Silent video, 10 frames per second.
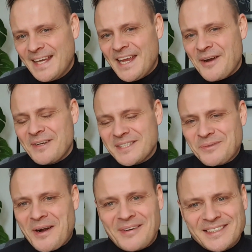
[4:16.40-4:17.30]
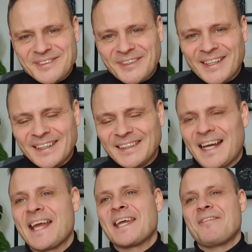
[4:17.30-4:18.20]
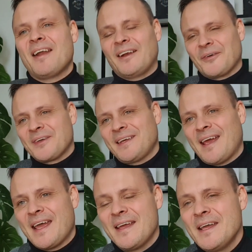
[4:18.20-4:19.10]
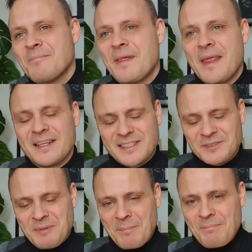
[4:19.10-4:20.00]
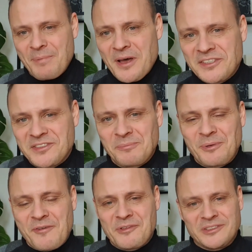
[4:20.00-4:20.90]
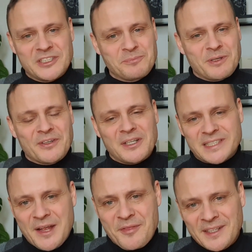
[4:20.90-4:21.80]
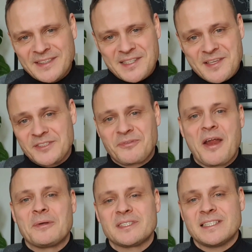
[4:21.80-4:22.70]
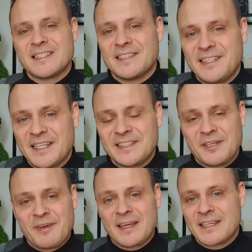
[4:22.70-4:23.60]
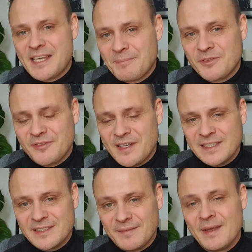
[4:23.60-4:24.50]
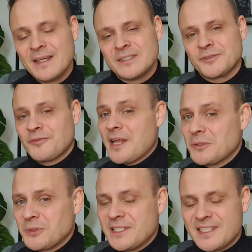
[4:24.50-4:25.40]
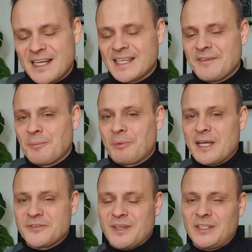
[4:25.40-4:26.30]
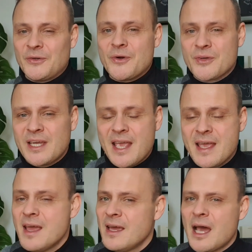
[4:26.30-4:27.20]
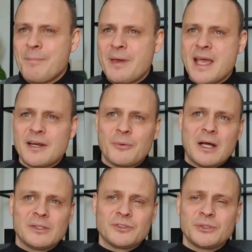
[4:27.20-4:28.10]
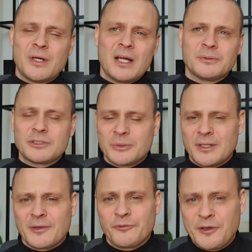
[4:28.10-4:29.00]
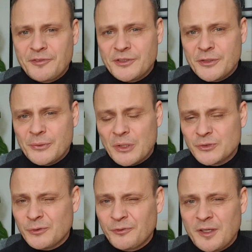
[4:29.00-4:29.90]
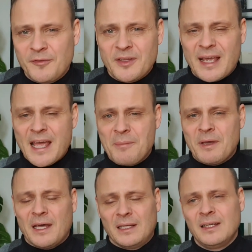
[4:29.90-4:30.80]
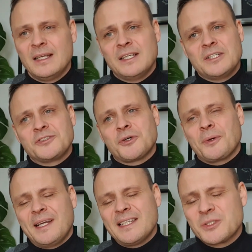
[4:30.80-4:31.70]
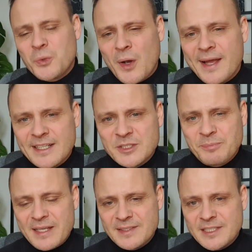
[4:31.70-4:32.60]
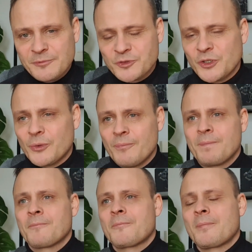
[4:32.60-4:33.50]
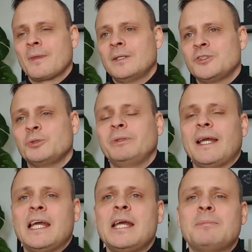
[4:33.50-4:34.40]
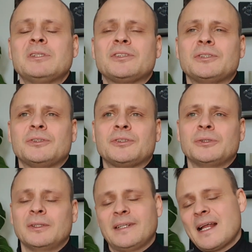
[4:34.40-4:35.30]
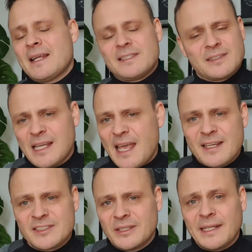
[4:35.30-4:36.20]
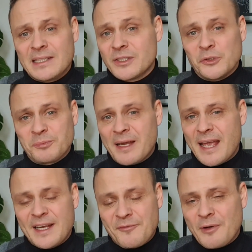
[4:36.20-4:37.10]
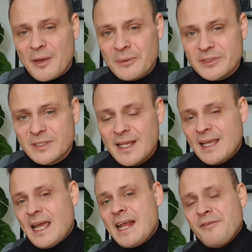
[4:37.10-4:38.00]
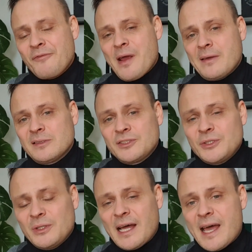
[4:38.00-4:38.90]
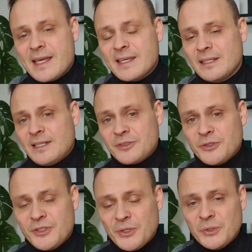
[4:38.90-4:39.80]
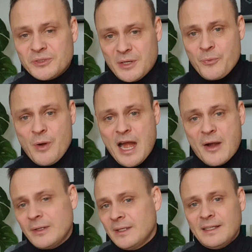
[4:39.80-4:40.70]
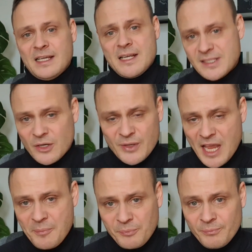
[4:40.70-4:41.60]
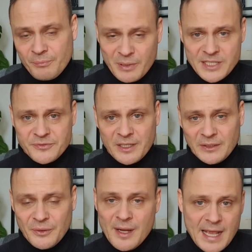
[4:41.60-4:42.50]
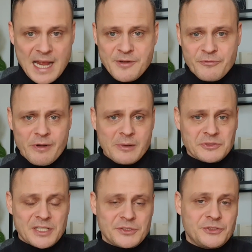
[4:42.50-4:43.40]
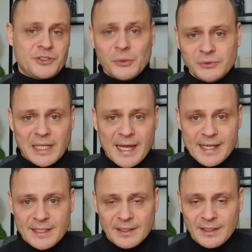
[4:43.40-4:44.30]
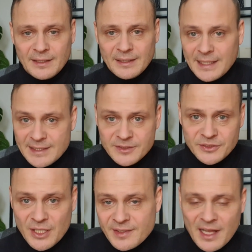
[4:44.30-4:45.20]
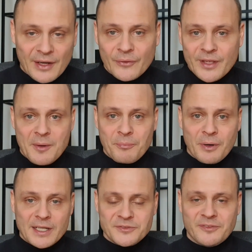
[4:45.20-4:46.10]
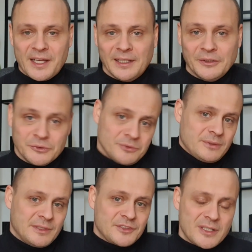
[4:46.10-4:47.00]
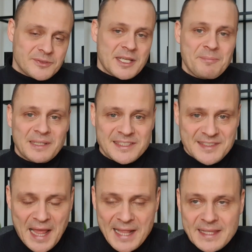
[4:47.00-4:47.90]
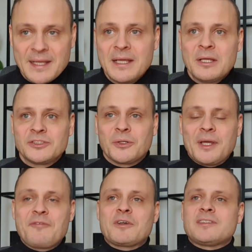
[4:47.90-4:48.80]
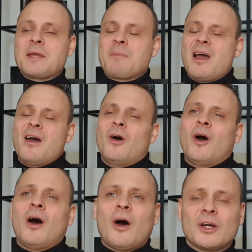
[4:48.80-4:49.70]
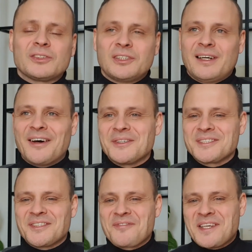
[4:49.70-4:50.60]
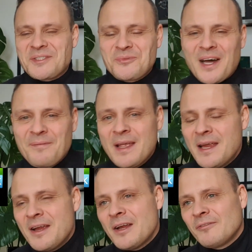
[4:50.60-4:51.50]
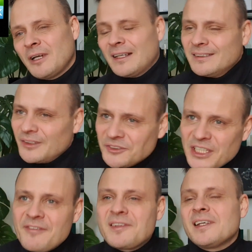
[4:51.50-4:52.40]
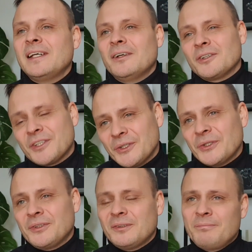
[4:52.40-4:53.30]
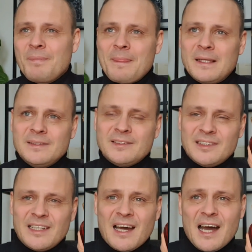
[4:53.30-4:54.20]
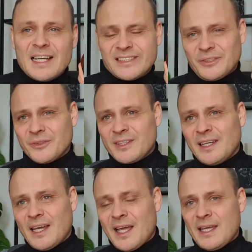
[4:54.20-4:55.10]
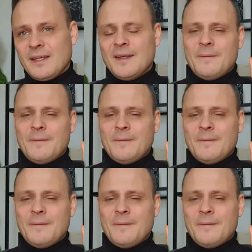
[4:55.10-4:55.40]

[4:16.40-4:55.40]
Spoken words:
Here is where I struggle. I give it an okay, but that is my personal preferences, because I think that this fragrance is addictive and captivating. So for that reason I give the price value okay. I paid around 200, 250 euros for 50 ml, so it is quite expensive. So to be able that goes by any fragrance. Any fragrance you like, that you use and wear, it is okay price value. Any fragrance that you don't like is not an okay price value. So simple as that. So if I take my heart out of this one, longevity, good. Sillage, okay.